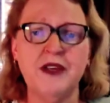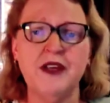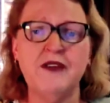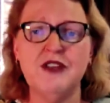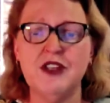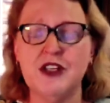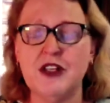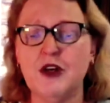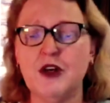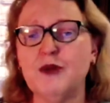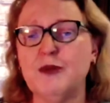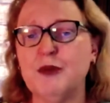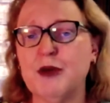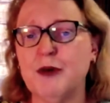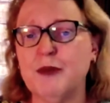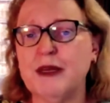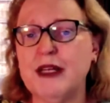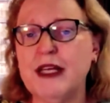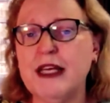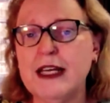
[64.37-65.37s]
If it's an older
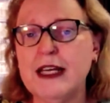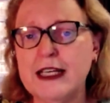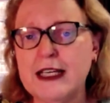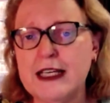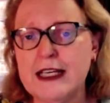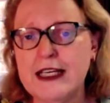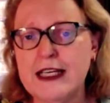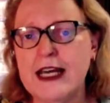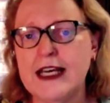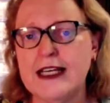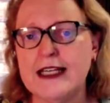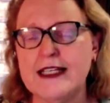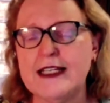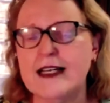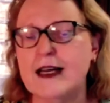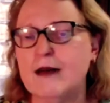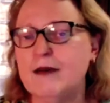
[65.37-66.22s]
property, yes.